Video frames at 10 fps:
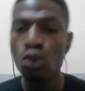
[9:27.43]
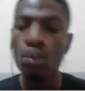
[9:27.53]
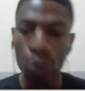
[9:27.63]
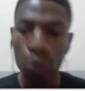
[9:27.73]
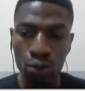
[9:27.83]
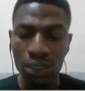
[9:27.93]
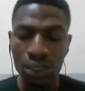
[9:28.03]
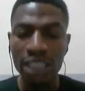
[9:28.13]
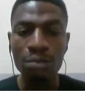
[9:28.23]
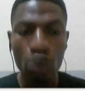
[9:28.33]
upload
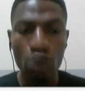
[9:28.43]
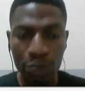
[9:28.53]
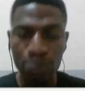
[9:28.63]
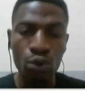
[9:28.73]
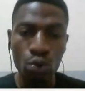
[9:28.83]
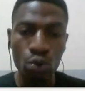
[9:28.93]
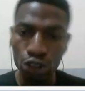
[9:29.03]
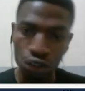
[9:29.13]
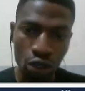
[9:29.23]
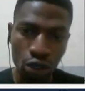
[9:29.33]
and the more people
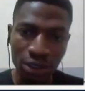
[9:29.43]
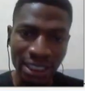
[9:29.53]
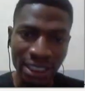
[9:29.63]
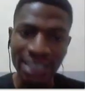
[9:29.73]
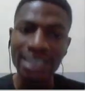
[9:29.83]
watch your content,